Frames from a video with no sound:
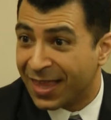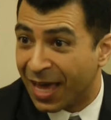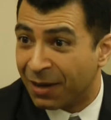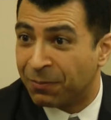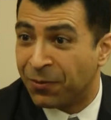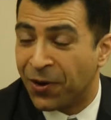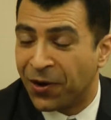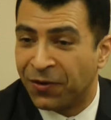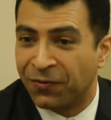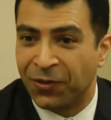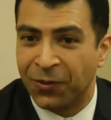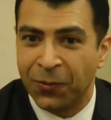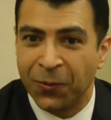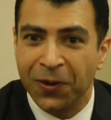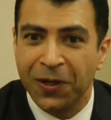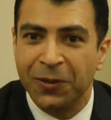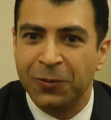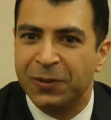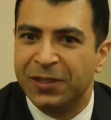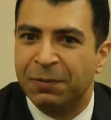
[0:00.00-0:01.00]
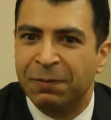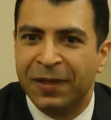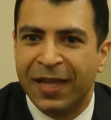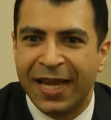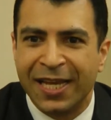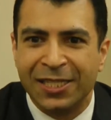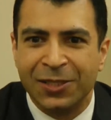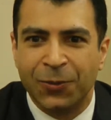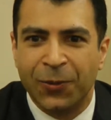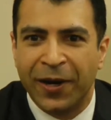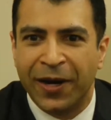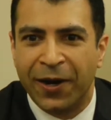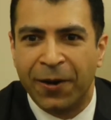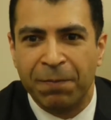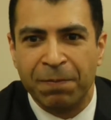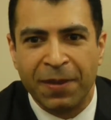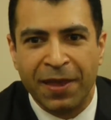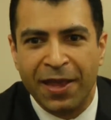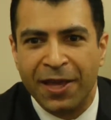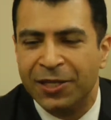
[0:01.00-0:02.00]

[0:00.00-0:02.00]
that part of the world was a place where